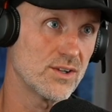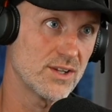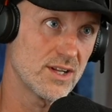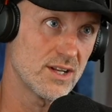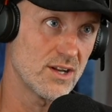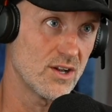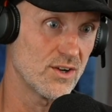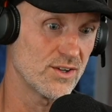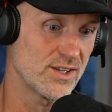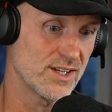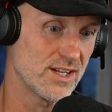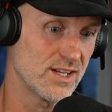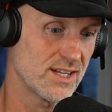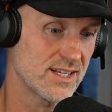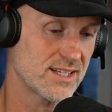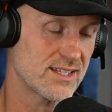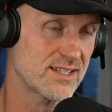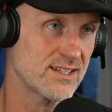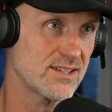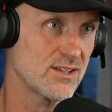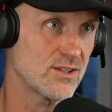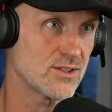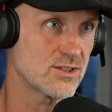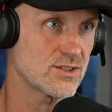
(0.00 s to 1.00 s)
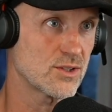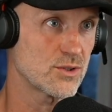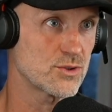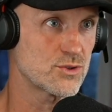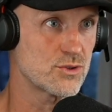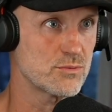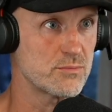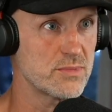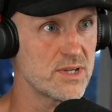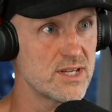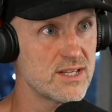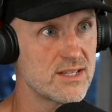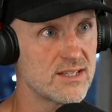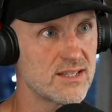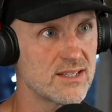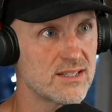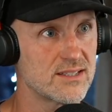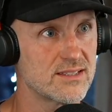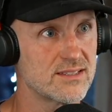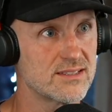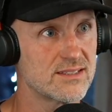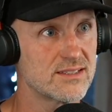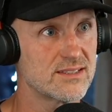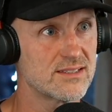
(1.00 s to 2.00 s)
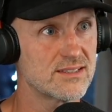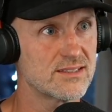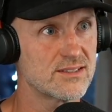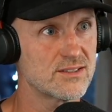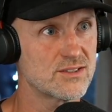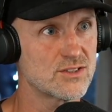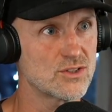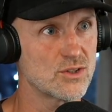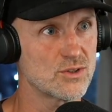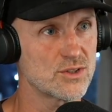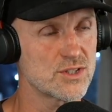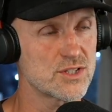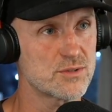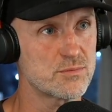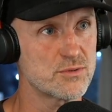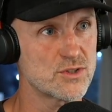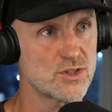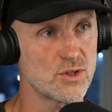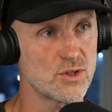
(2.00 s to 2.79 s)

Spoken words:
on social media, so to